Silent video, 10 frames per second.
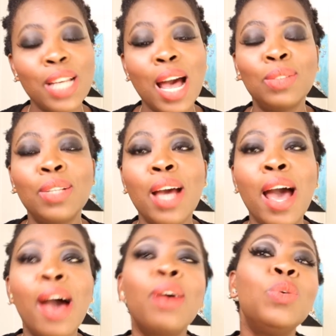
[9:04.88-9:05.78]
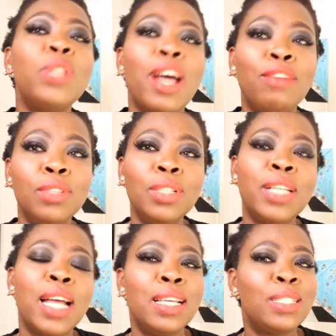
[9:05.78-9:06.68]
out, I could have known
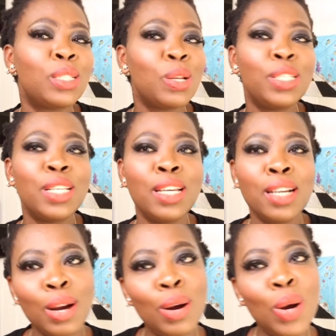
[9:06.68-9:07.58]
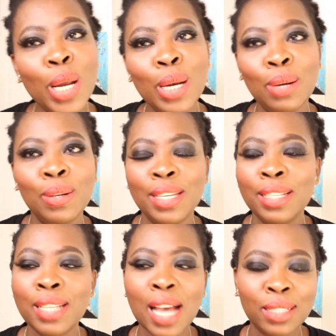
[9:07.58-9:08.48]
that there's something going on
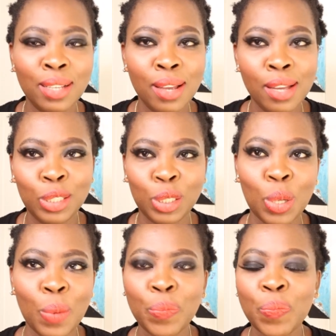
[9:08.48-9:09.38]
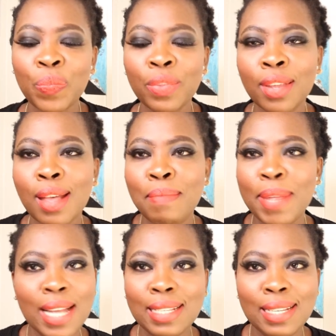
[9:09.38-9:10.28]
in that show.
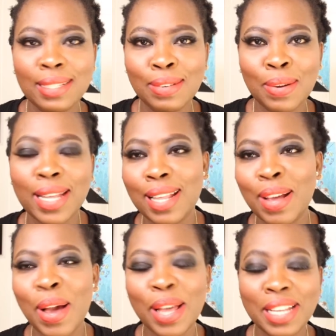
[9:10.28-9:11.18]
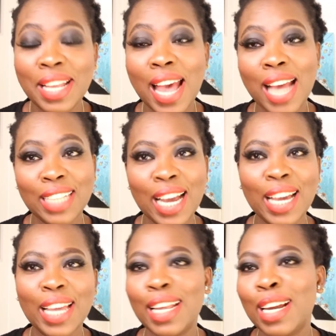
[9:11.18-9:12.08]
But I didn't go. The day I
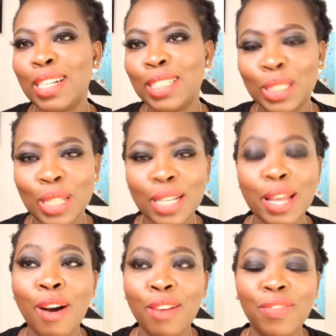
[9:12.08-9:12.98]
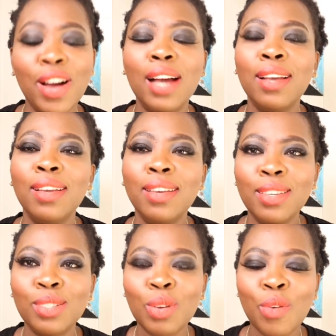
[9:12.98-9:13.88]
check it, the offer
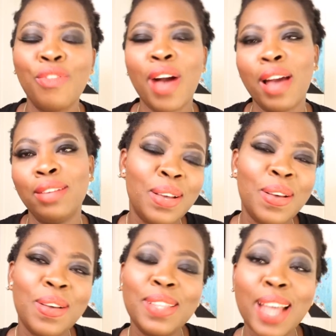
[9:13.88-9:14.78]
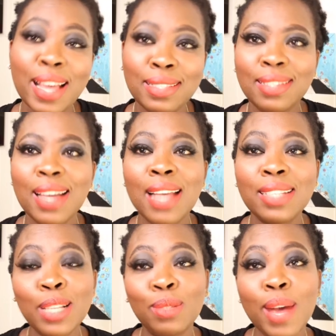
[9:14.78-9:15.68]
is over. Oh, that is it, guys.
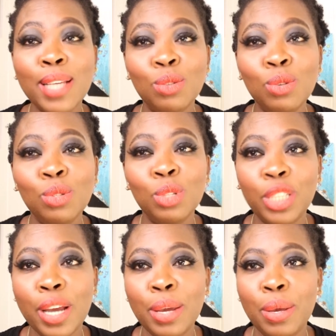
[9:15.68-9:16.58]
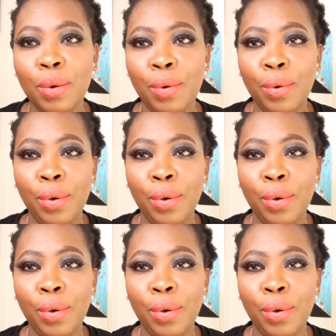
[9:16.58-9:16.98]
That is why it's good to check your